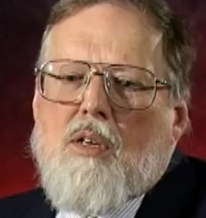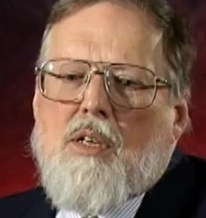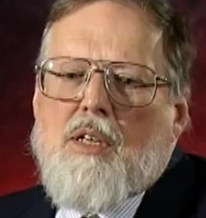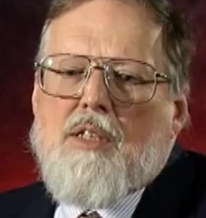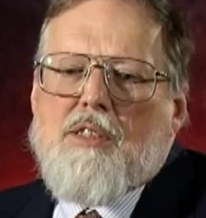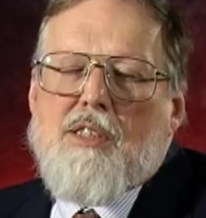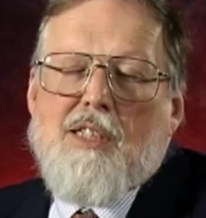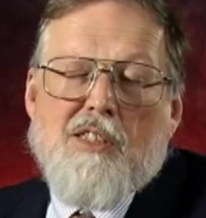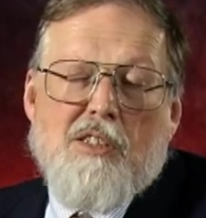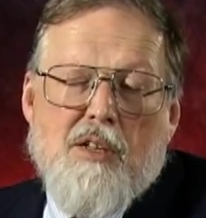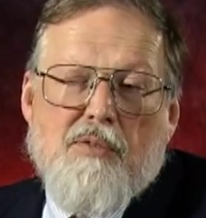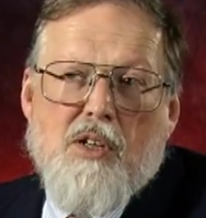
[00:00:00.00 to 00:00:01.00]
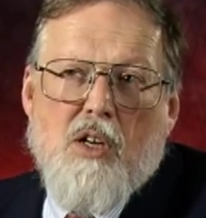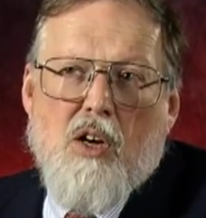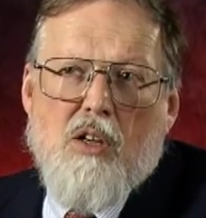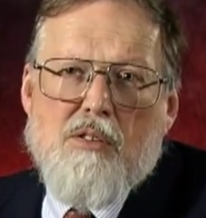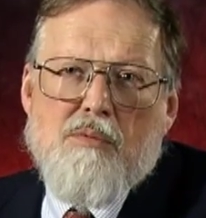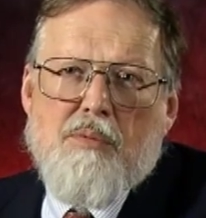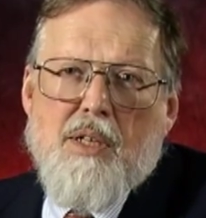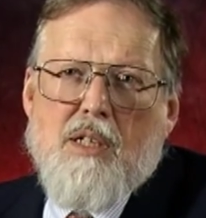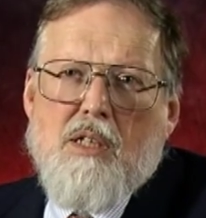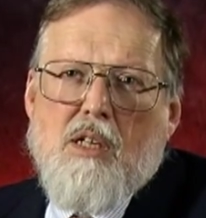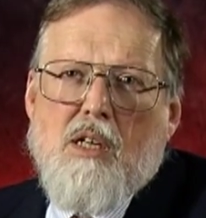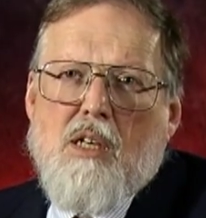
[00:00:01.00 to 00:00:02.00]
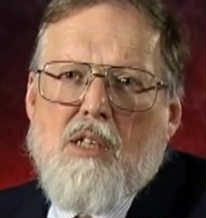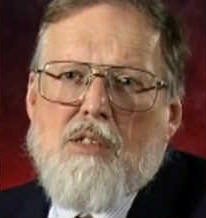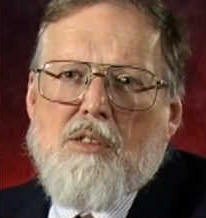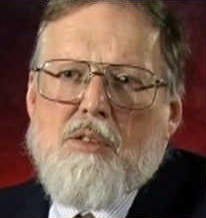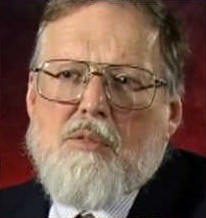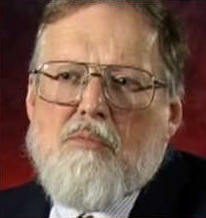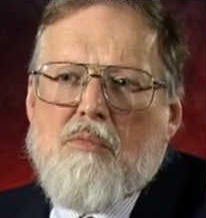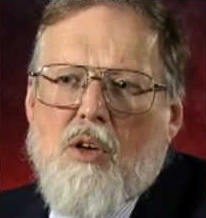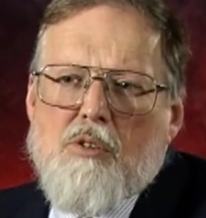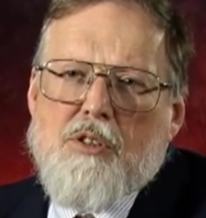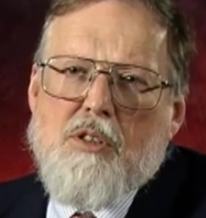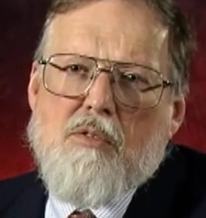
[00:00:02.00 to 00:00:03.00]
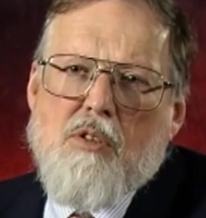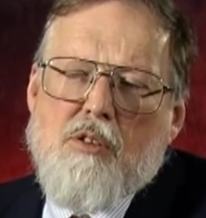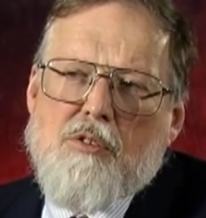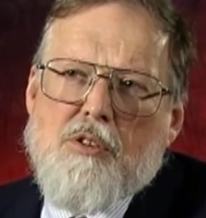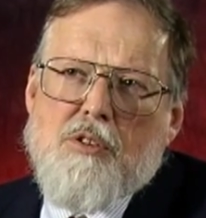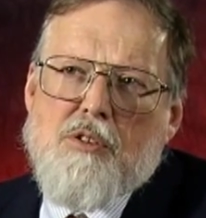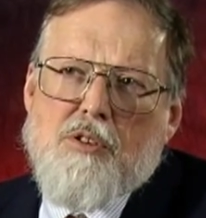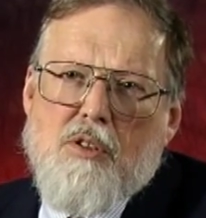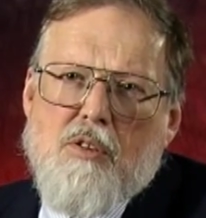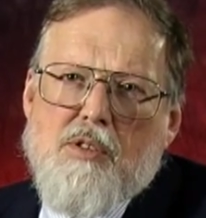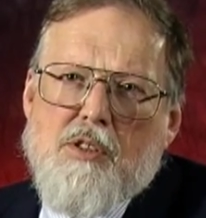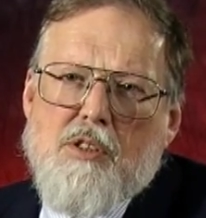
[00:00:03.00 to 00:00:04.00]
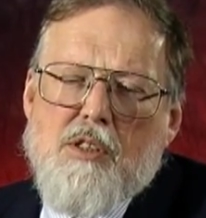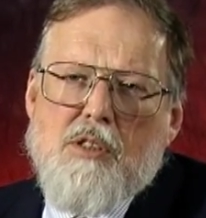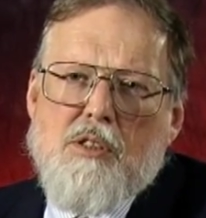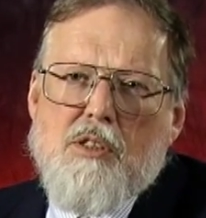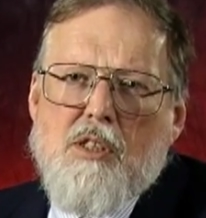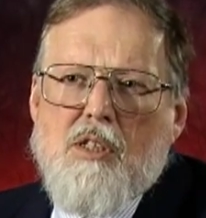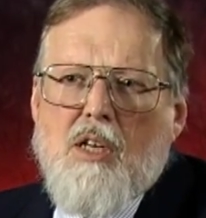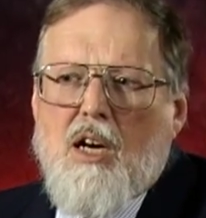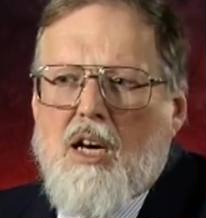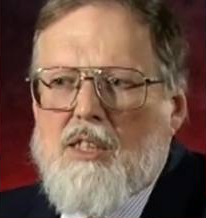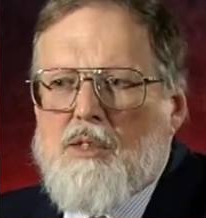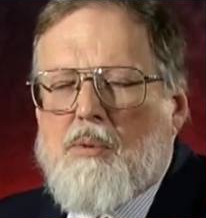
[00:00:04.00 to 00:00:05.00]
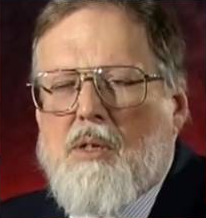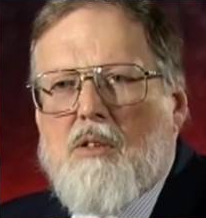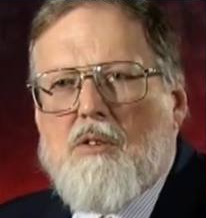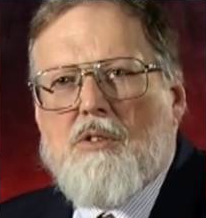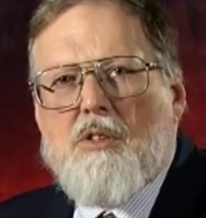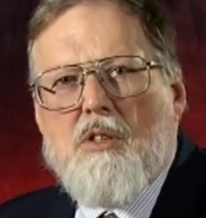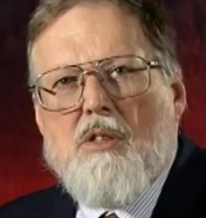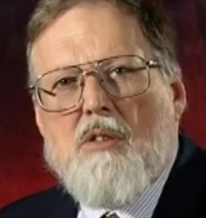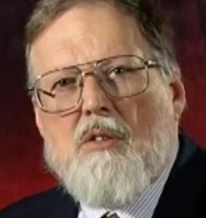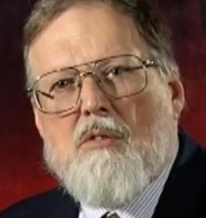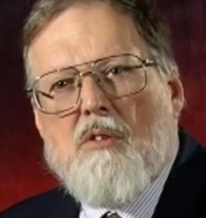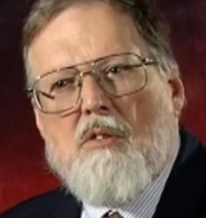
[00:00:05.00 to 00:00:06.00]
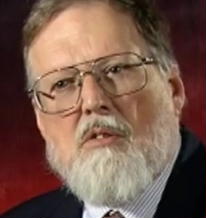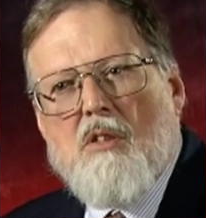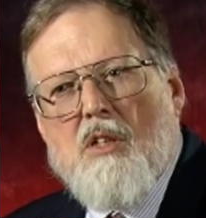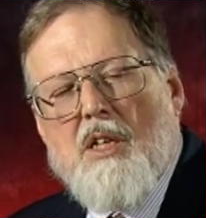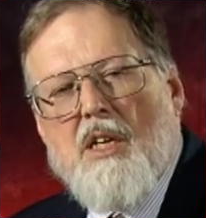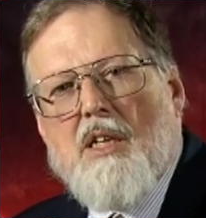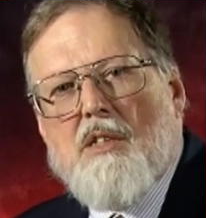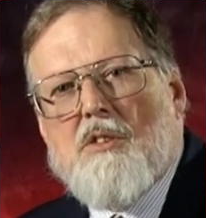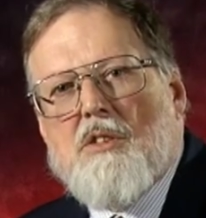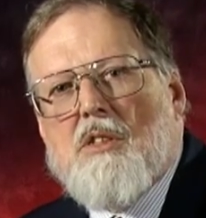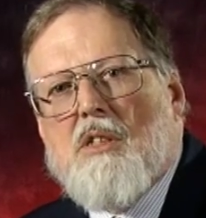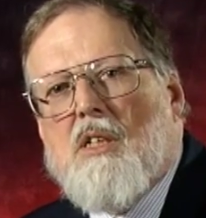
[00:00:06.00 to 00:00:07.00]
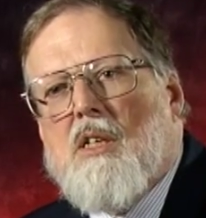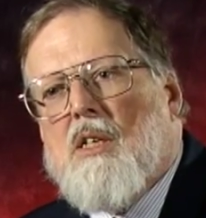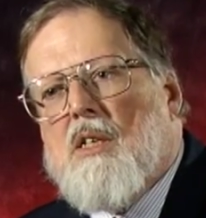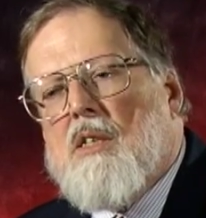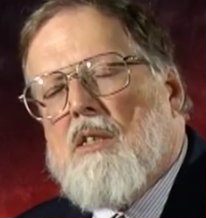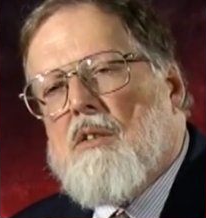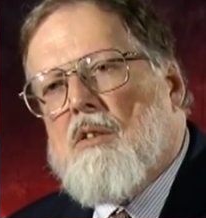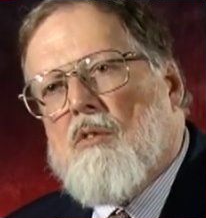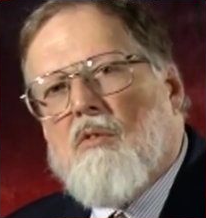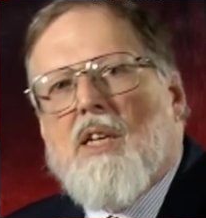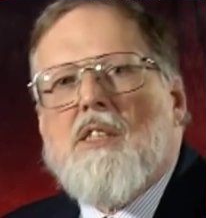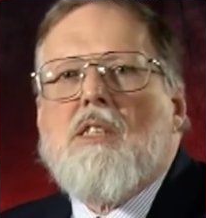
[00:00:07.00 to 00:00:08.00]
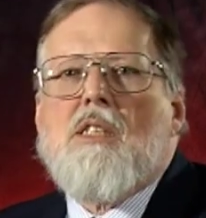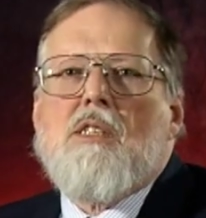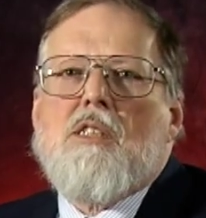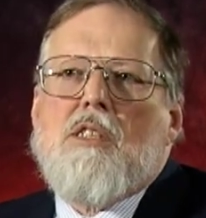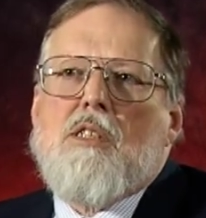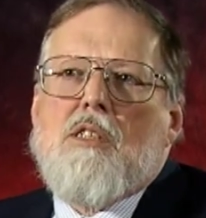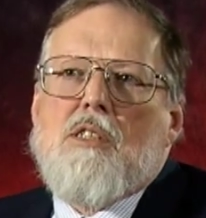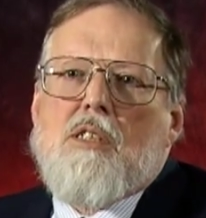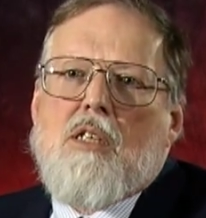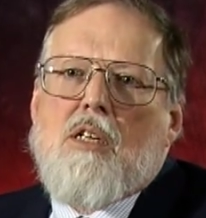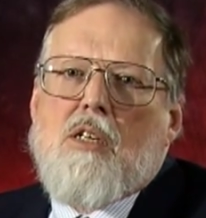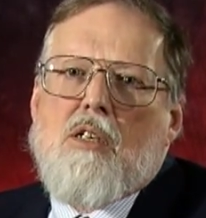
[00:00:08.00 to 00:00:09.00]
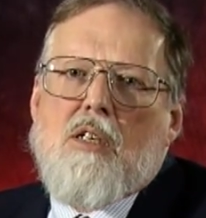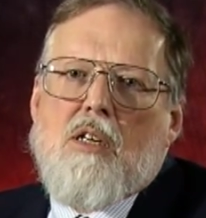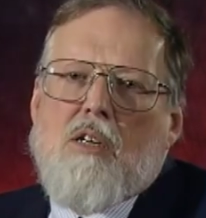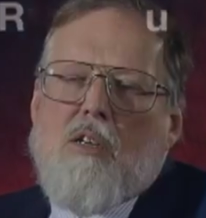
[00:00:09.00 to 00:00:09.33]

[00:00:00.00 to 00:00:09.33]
It's difficult because most of those services, so the hospitals, the clinics, the residences are